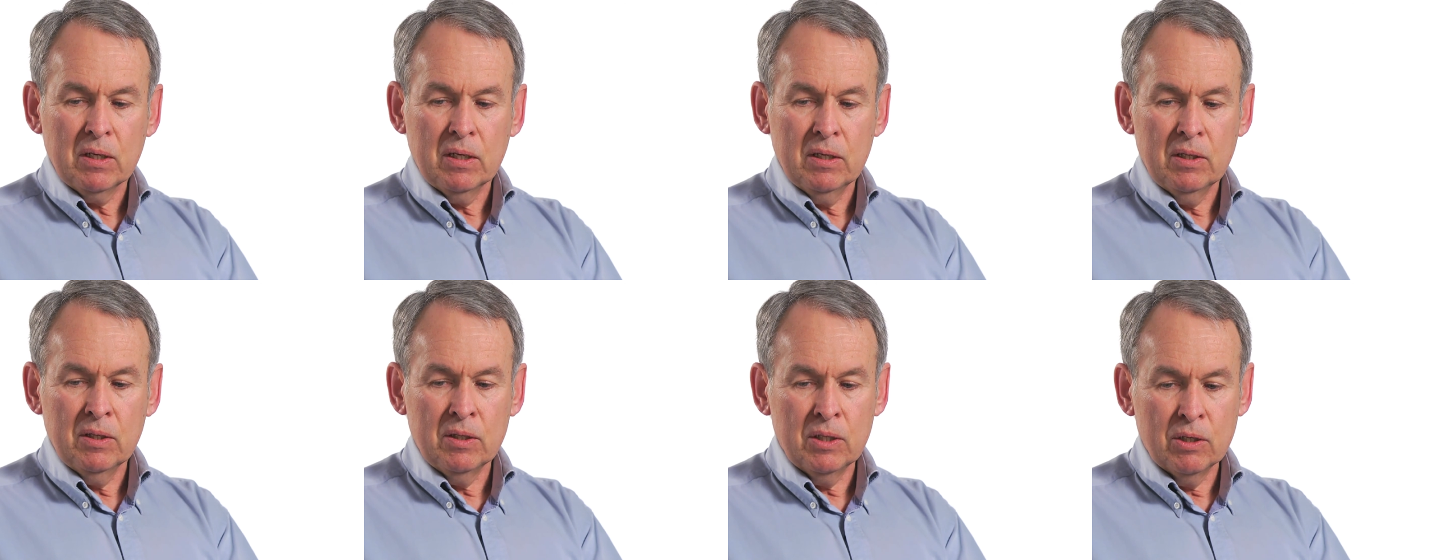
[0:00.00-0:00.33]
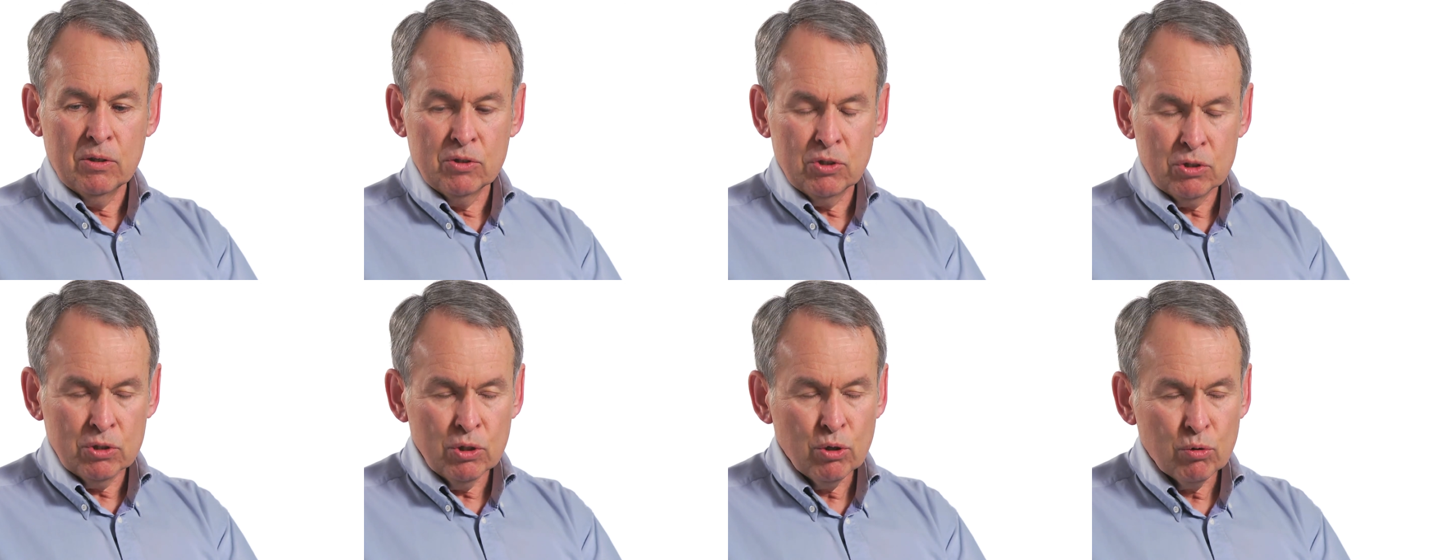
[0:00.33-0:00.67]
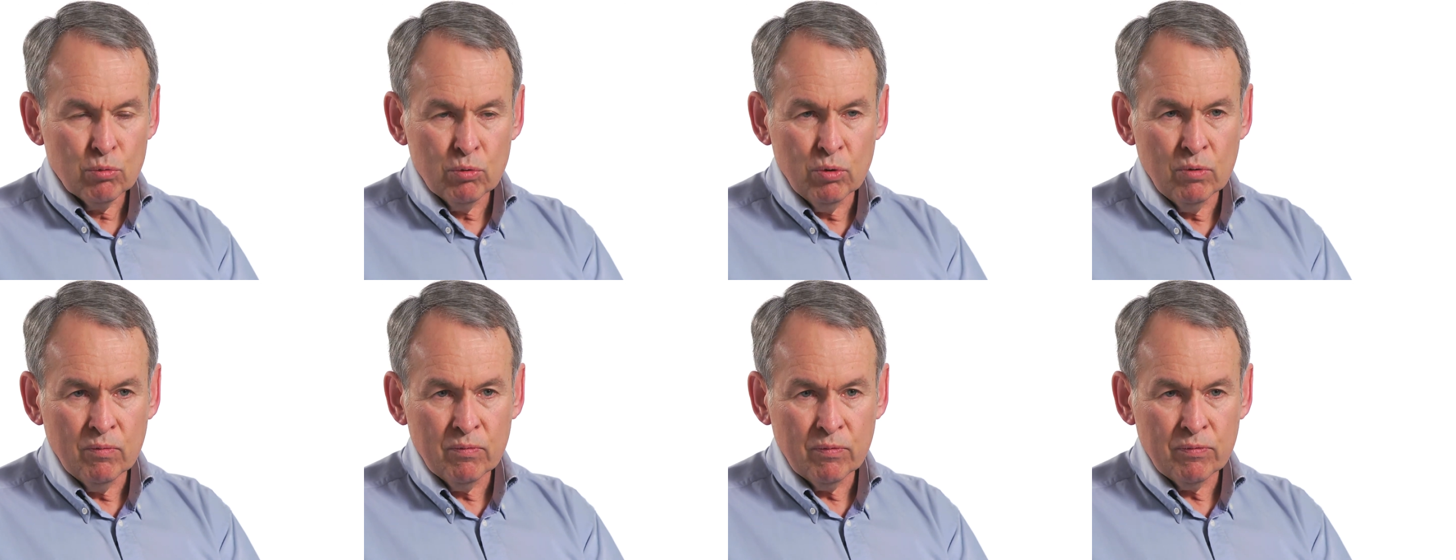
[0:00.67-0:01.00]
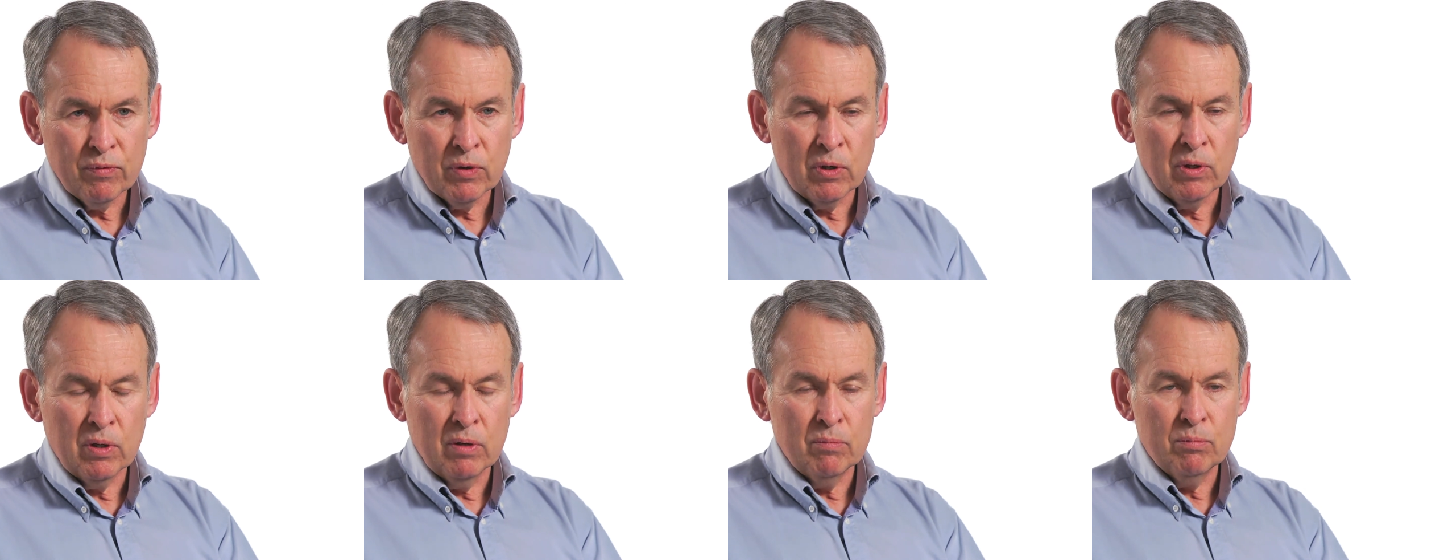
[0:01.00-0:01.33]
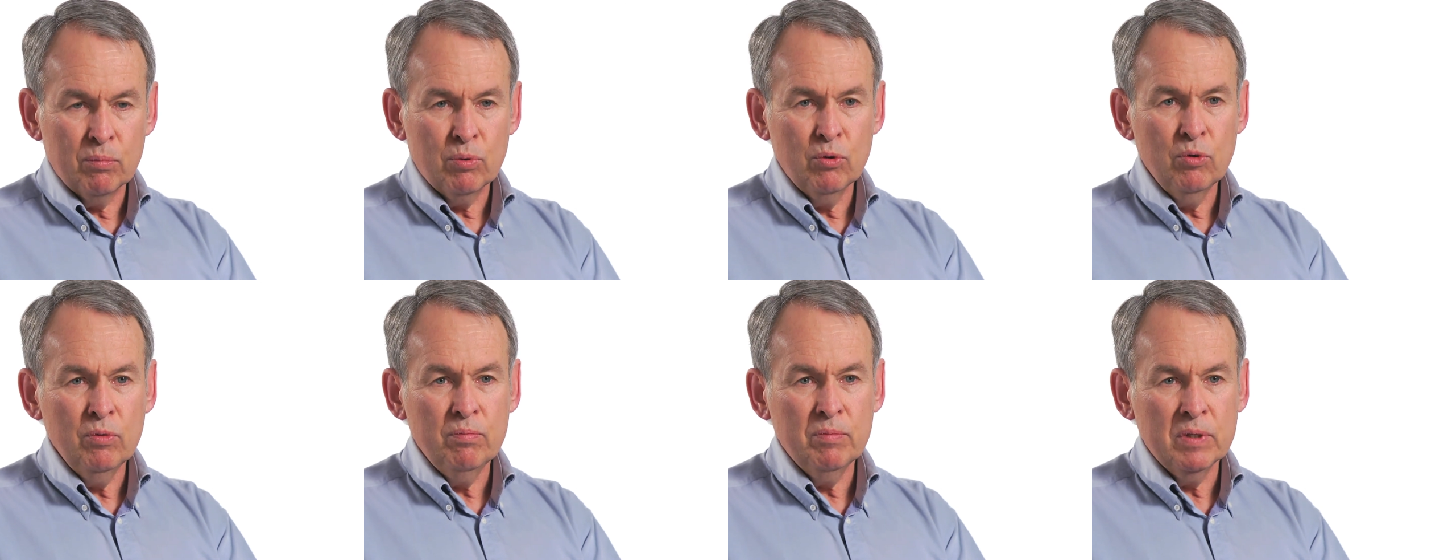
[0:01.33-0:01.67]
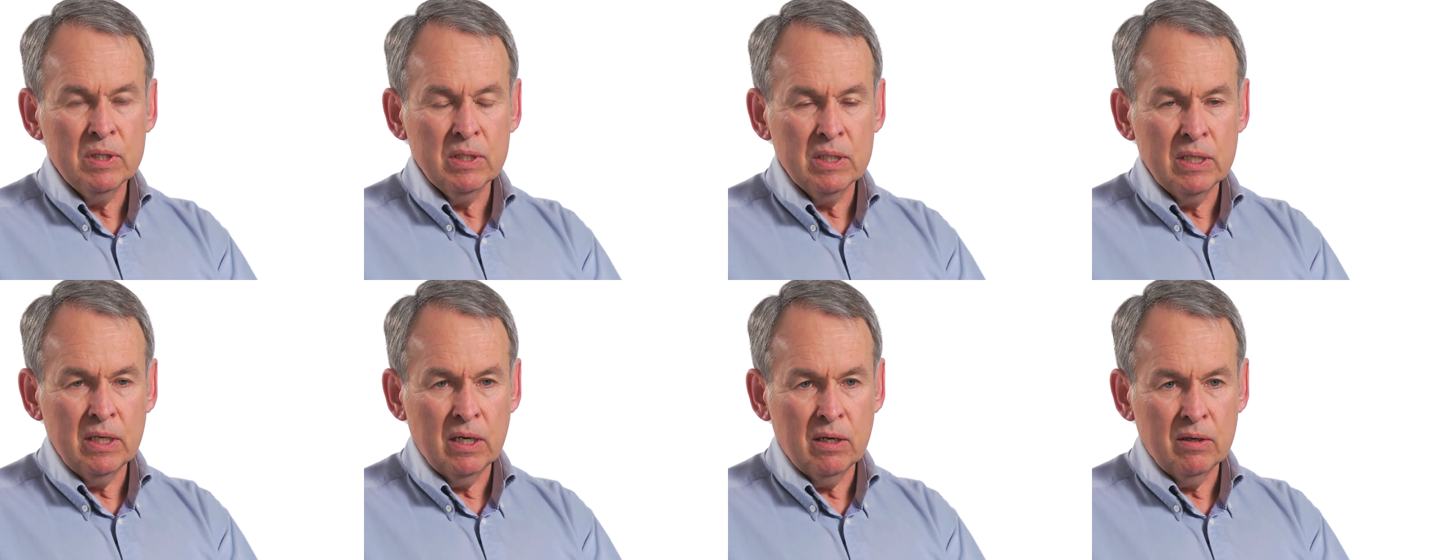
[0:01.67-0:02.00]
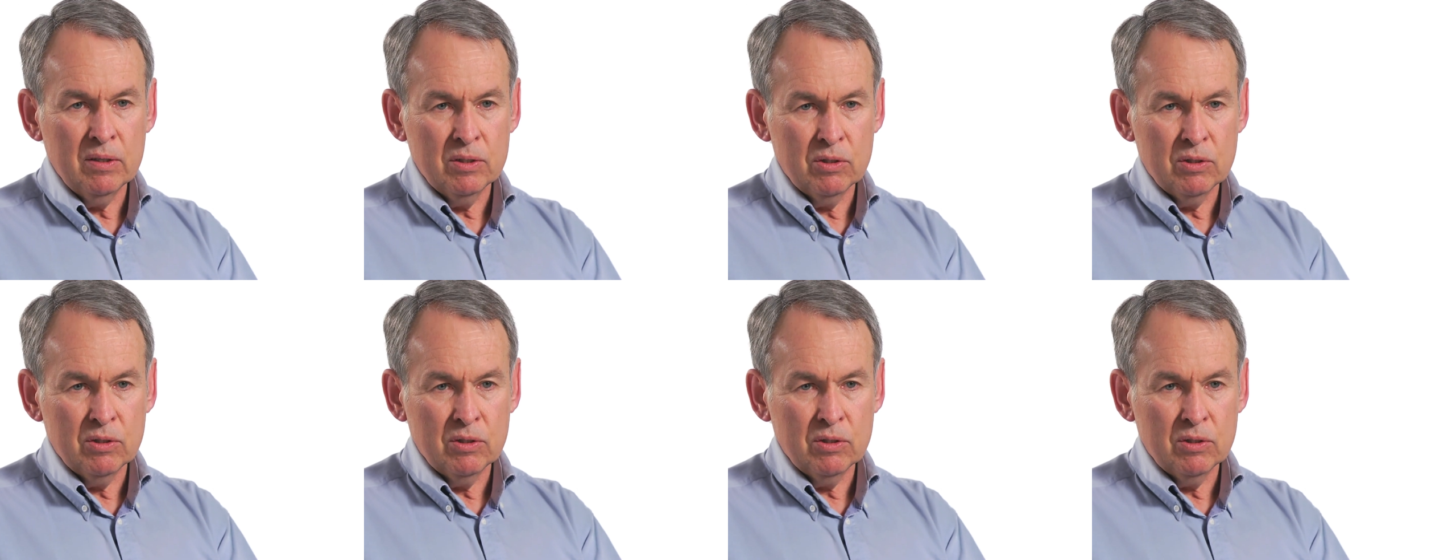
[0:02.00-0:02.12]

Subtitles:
There's still room for improvement there,